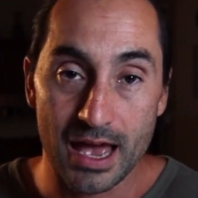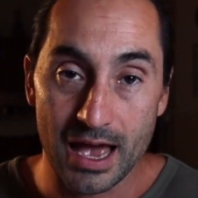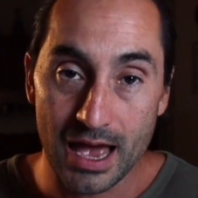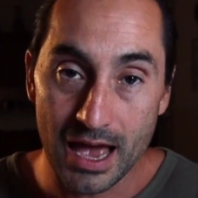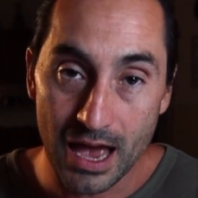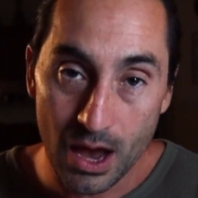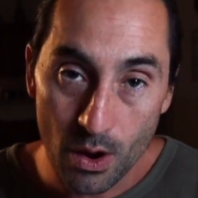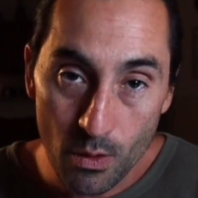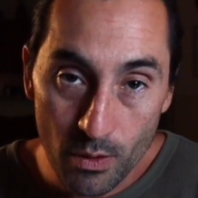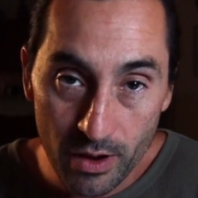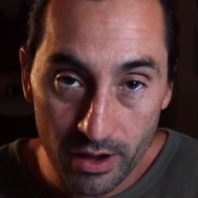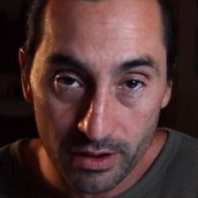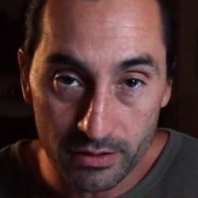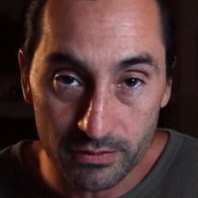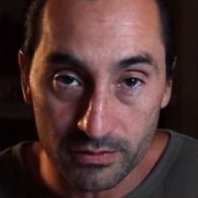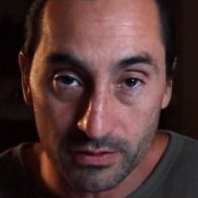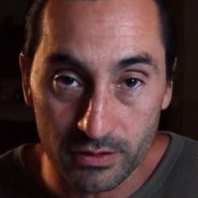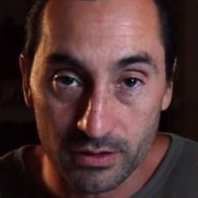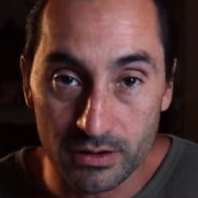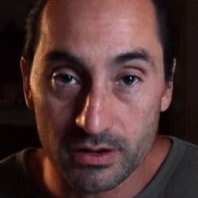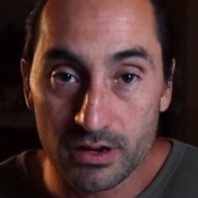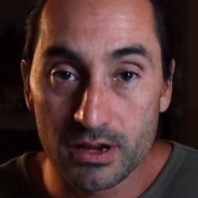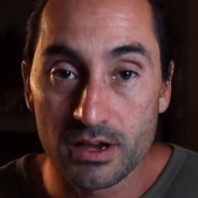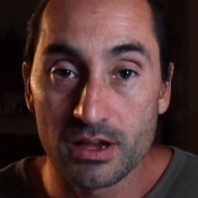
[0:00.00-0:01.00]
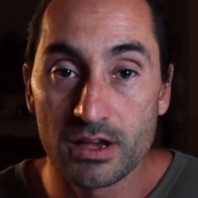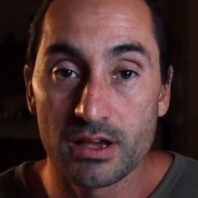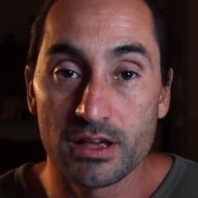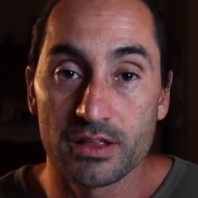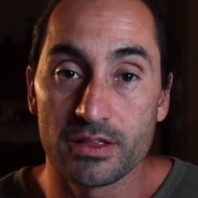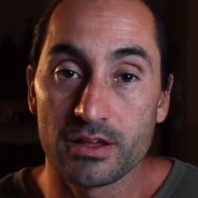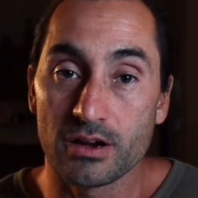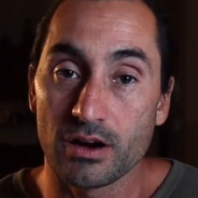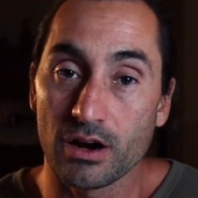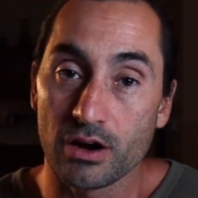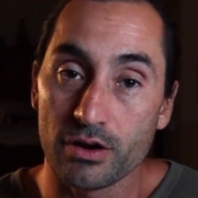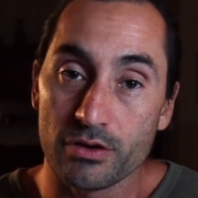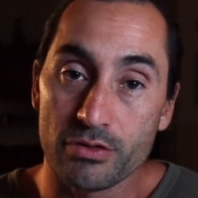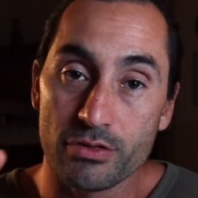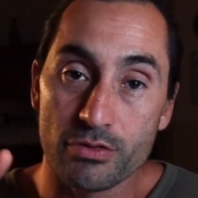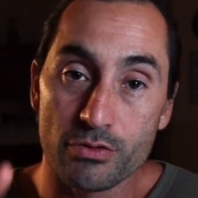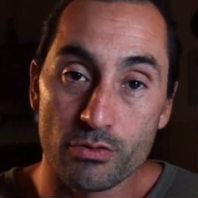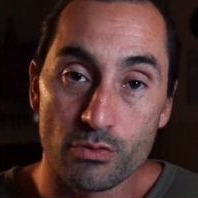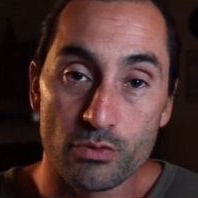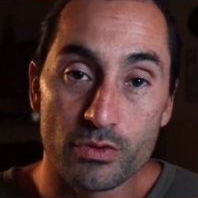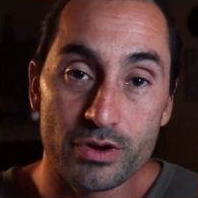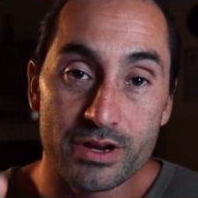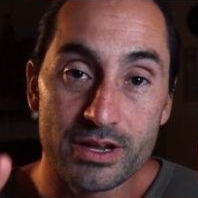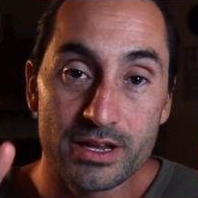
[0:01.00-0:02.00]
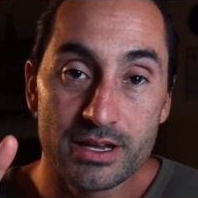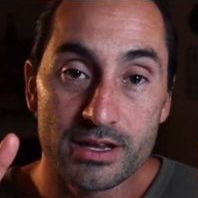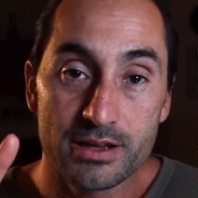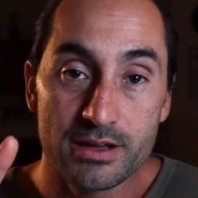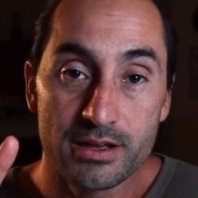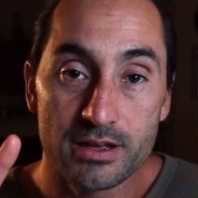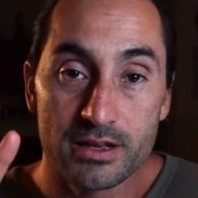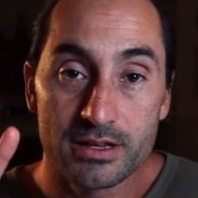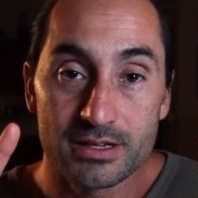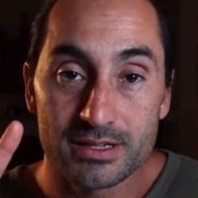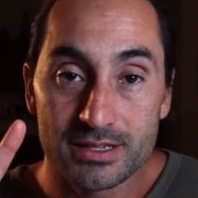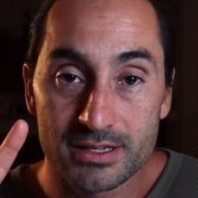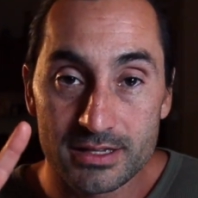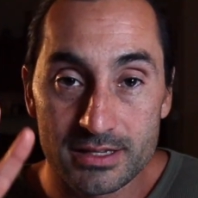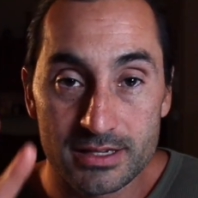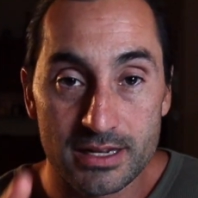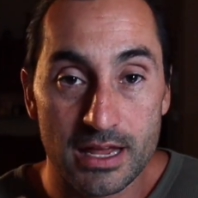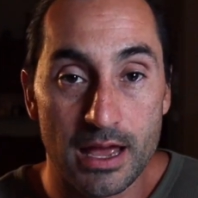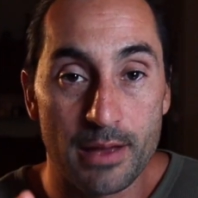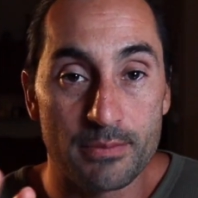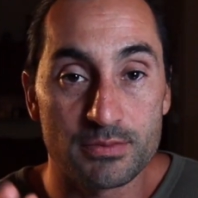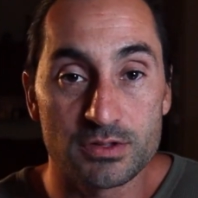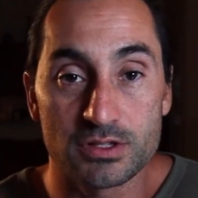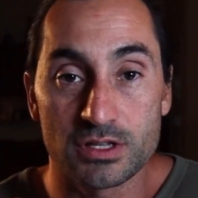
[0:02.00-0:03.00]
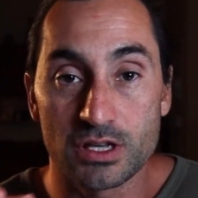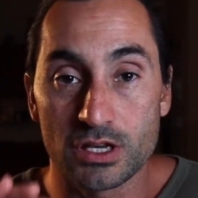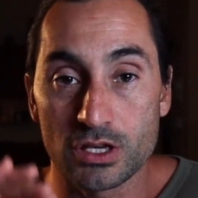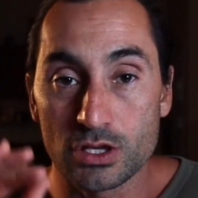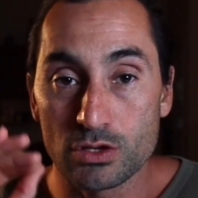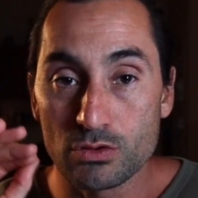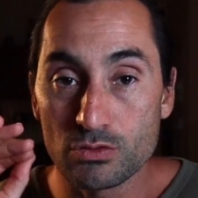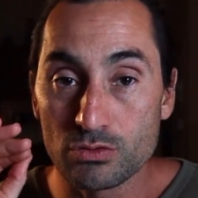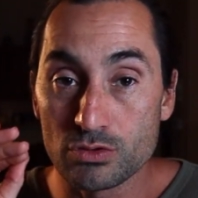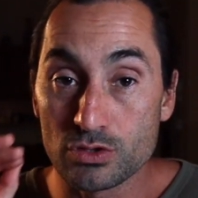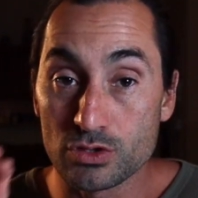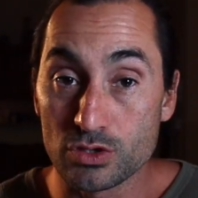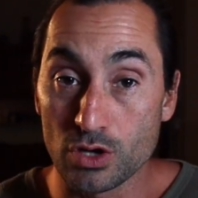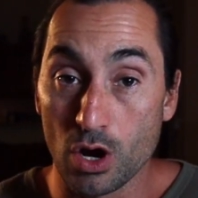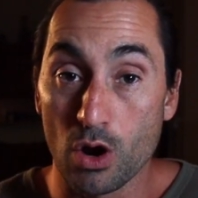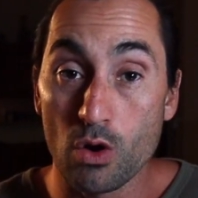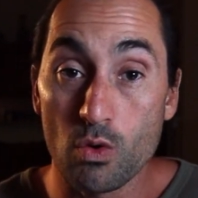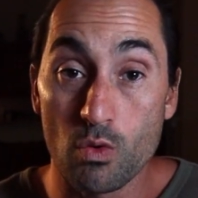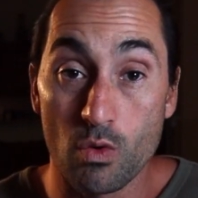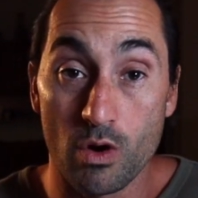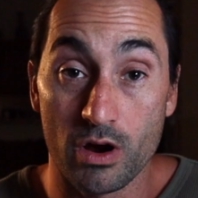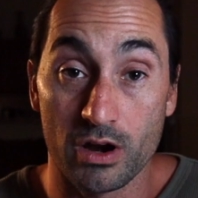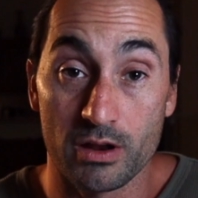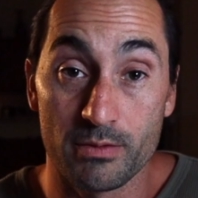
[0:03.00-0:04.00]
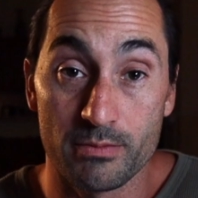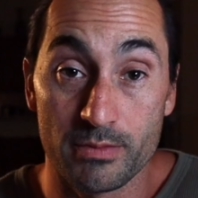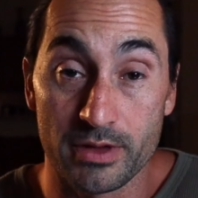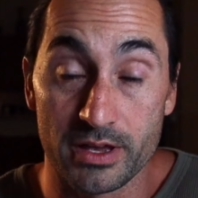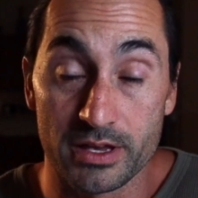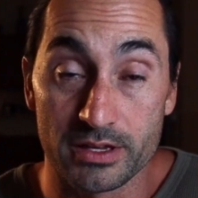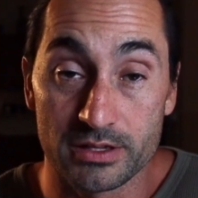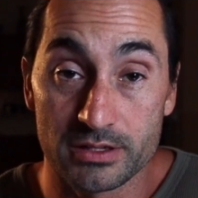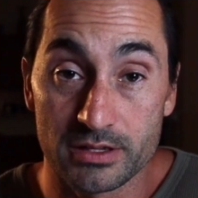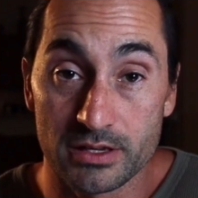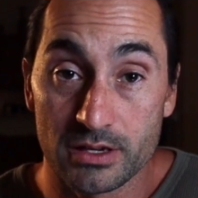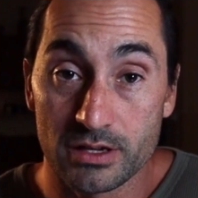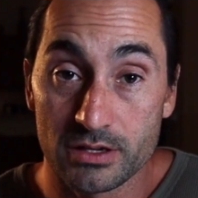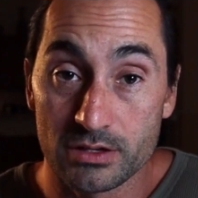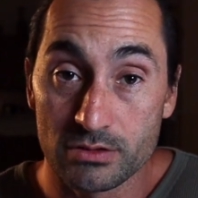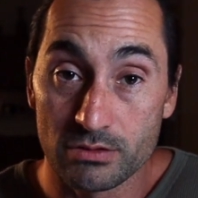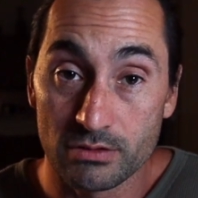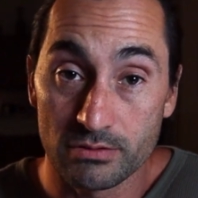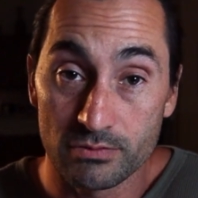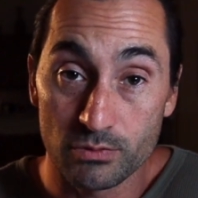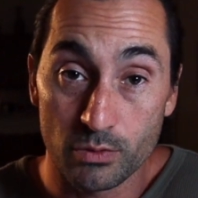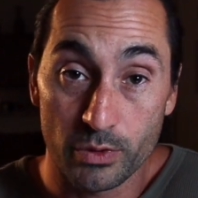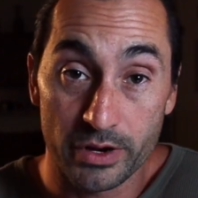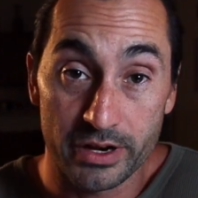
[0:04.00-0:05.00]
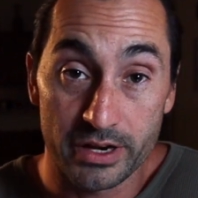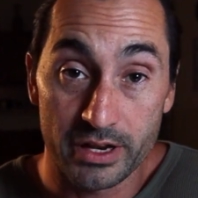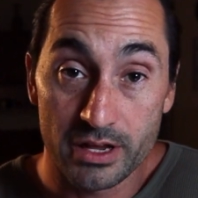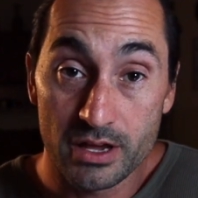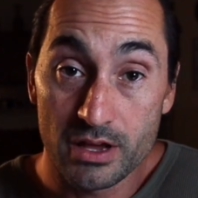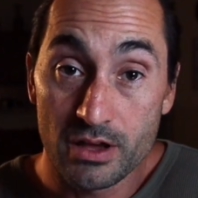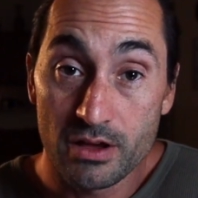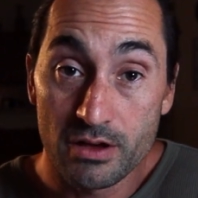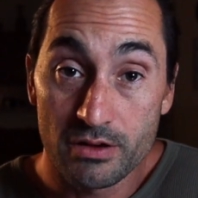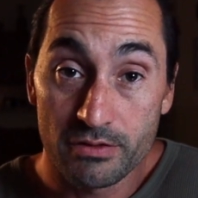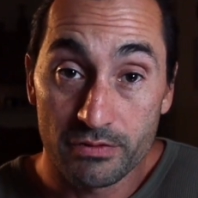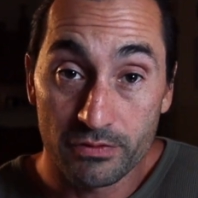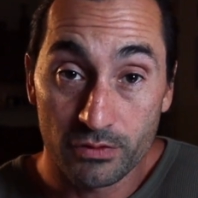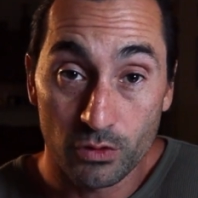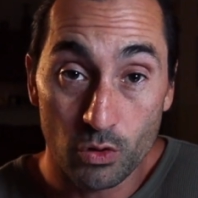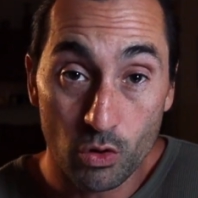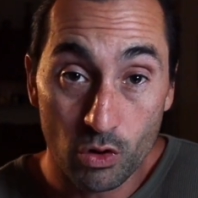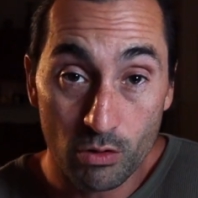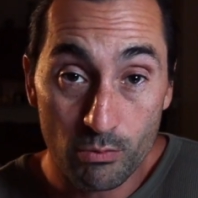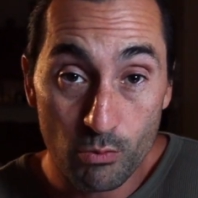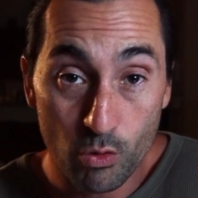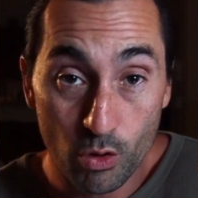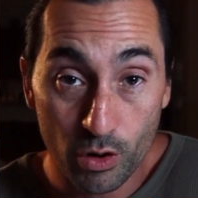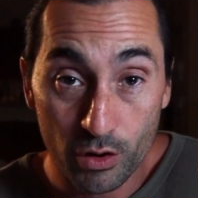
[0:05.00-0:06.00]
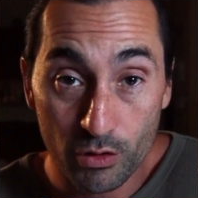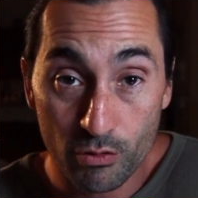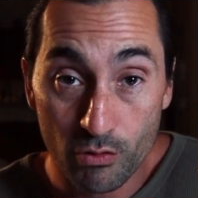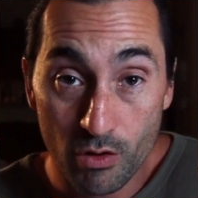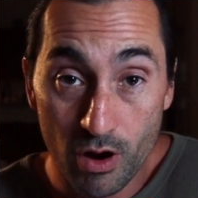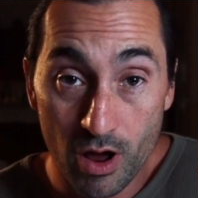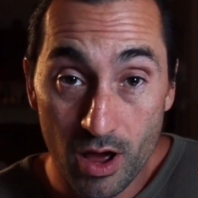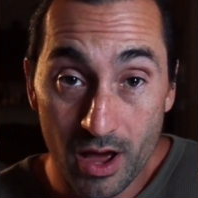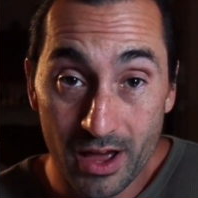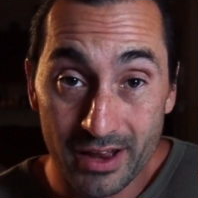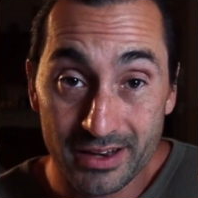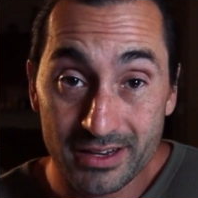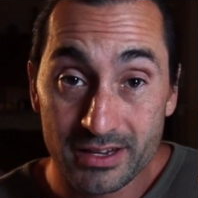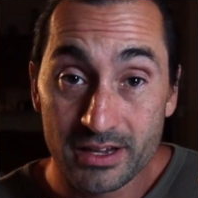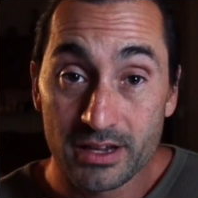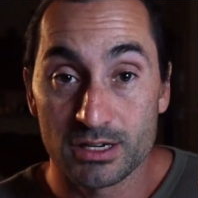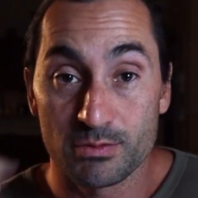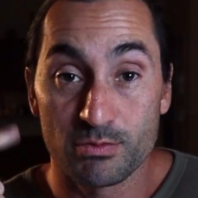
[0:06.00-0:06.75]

However, there are 3 steps that you don't want to miss to avoid floorboard rot,